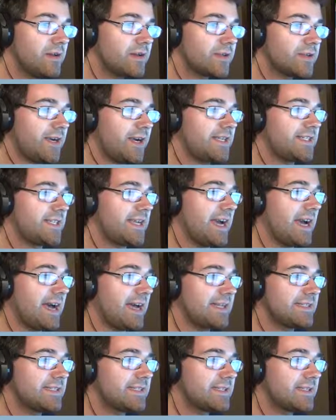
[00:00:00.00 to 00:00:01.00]
Crazy
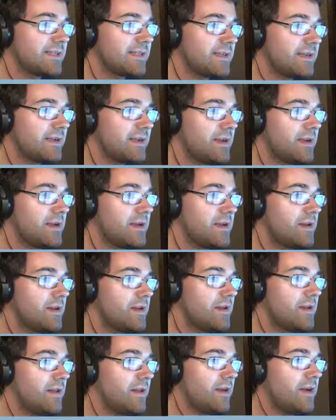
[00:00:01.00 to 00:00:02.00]
guys.
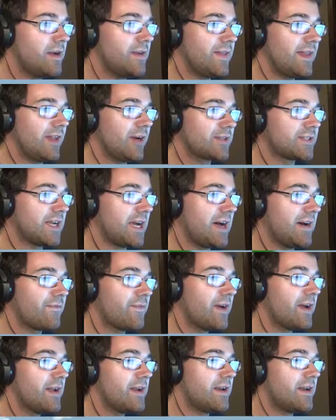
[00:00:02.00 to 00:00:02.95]
Ew, they look tough.